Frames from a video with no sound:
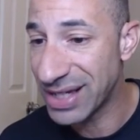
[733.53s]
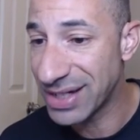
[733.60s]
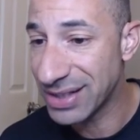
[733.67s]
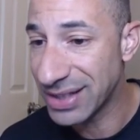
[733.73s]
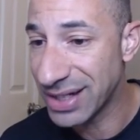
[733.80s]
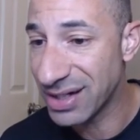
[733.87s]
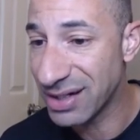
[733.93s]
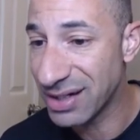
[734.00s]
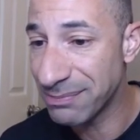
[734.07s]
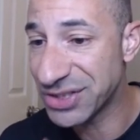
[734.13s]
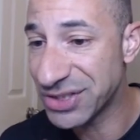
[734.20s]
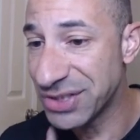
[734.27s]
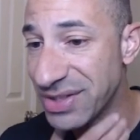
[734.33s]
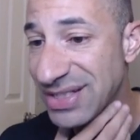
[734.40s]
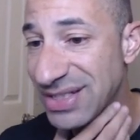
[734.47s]
here, but
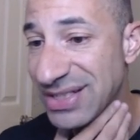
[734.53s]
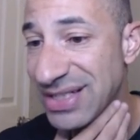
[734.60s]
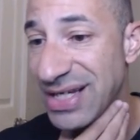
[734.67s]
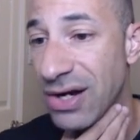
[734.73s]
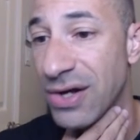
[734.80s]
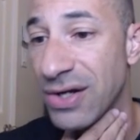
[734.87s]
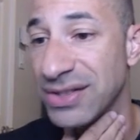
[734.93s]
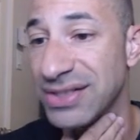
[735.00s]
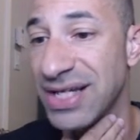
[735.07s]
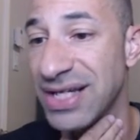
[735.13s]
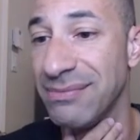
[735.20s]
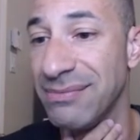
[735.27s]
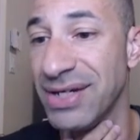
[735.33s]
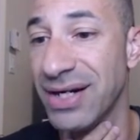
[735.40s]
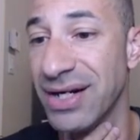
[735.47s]
you can see all
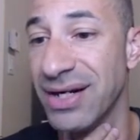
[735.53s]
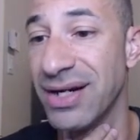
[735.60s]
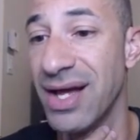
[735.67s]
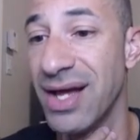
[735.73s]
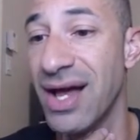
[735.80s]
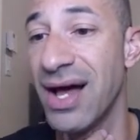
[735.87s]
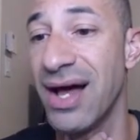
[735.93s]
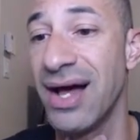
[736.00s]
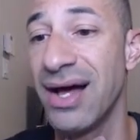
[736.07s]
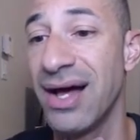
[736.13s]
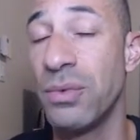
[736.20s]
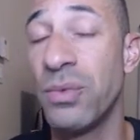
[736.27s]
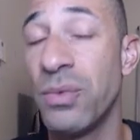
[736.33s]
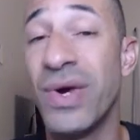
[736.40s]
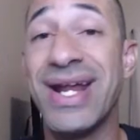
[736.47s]
time here.
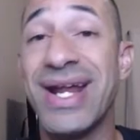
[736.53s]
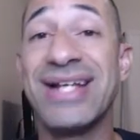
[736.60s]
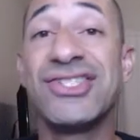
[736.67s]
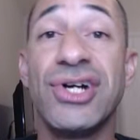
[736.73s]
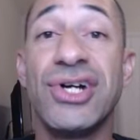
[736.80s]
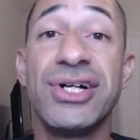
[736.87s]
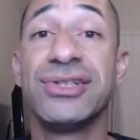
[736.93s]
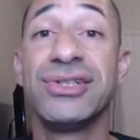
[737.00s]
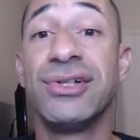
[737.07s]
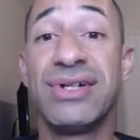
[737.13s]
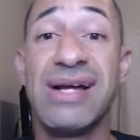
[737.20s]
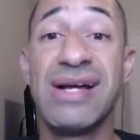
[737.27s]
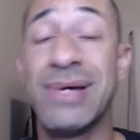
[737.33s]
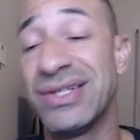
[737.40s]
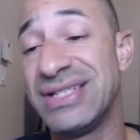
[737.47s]
When I started learning
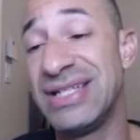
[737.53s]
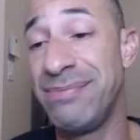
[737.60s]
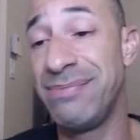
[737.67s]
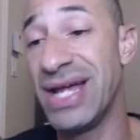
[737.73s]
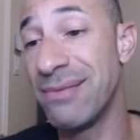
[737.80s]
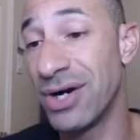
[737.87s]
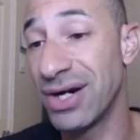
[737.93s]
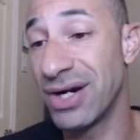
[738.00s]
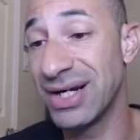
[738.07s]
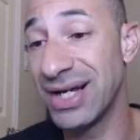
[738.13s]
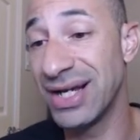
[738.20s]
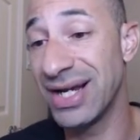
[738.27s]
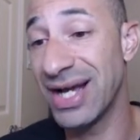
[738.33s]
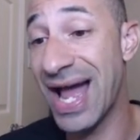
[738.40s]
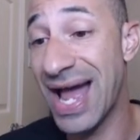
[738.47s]
about CPA
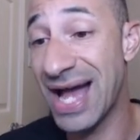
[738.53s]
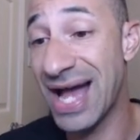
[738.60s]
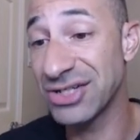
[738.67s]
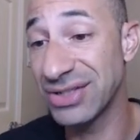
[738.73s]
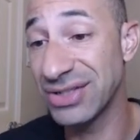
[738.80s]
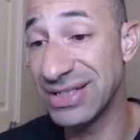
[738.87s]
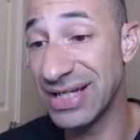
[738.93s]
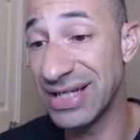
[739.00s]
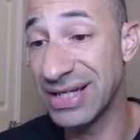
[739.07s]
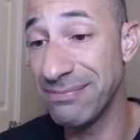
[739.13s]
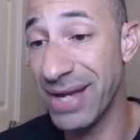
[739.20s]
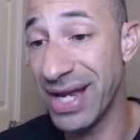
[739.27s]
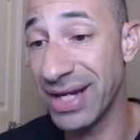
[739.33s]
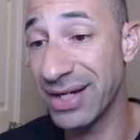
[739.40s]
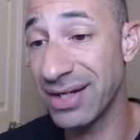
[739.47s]
marketing, I actually did
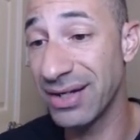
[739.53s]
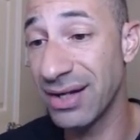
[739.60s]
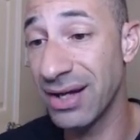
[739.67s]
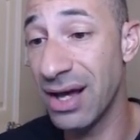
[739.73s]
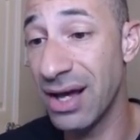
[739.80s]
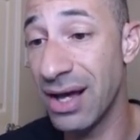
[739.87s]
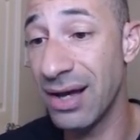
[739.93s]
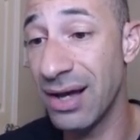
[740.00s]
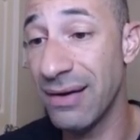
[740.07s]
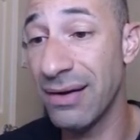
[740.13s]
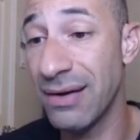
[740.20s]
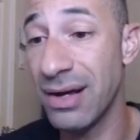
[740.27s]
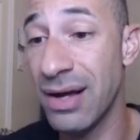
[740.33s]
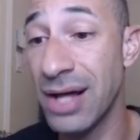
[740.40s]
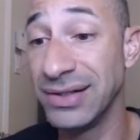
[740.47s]
make
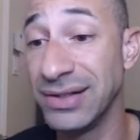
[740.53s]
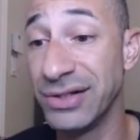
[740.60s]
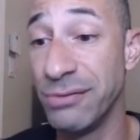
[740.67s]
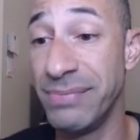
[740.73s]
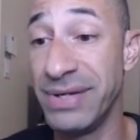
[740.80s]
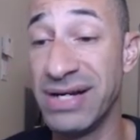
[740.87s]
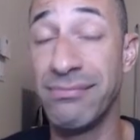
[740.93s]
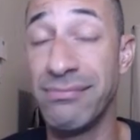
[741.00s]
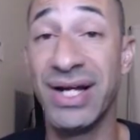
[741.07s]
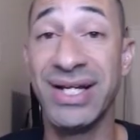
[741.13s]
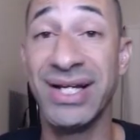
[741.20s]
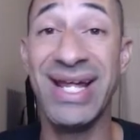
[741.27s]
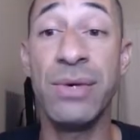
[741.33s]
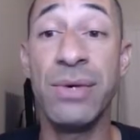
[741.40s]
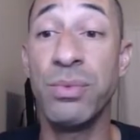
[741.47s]
a little bit of money.
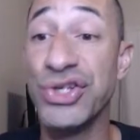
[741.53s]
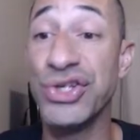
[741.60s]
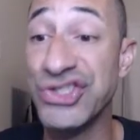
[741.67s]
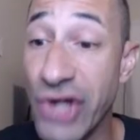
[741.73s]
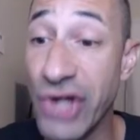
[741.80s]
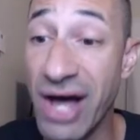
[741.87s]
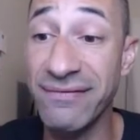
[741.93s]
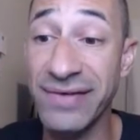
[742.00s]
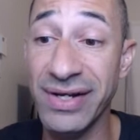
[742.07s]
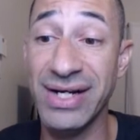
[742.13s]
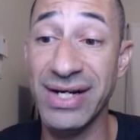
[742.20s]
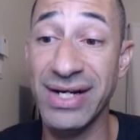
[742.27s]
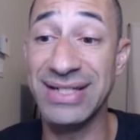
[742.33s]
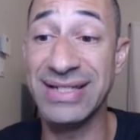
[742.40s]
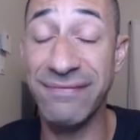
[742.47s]
It was not
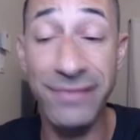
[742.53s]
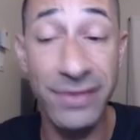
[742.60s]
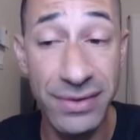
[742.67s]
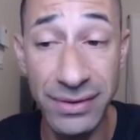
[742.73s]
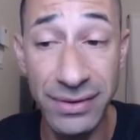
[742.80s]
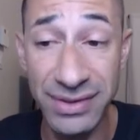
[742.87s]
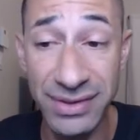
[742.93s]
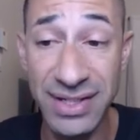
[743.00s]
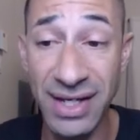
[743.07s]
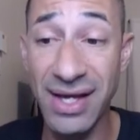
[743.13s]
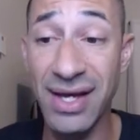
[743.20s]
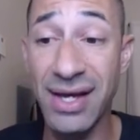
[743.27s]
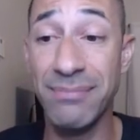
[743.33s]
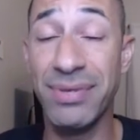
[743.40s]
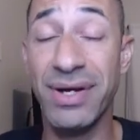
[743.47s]
very difficult,
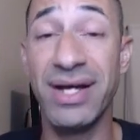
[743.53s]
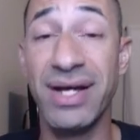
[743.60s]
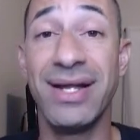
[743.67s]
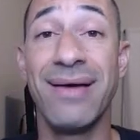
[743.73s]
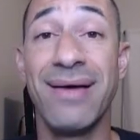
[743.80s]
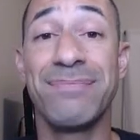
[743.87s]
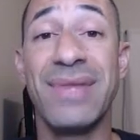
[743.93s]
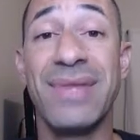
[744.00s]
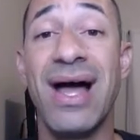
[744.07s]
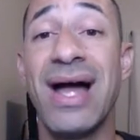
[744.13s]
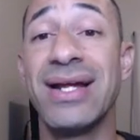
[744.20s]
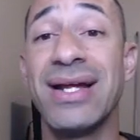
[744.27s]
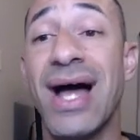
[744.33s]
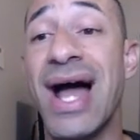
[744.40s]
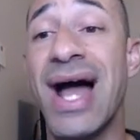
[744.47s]
but
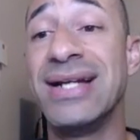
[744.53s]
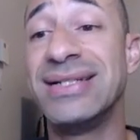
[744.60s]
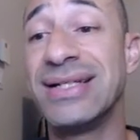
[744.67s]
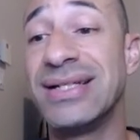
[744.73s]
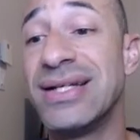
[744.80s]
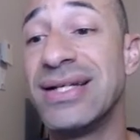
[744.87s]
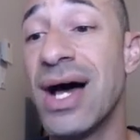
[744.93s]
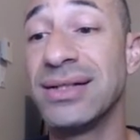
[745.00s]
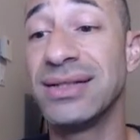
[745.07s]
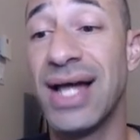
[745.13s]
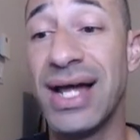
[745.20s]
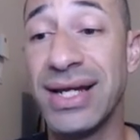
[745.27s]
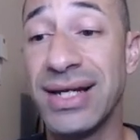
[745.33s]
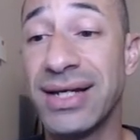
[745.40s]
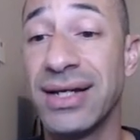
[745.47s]
I did not
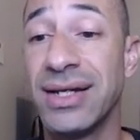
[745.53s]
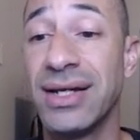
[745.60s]
like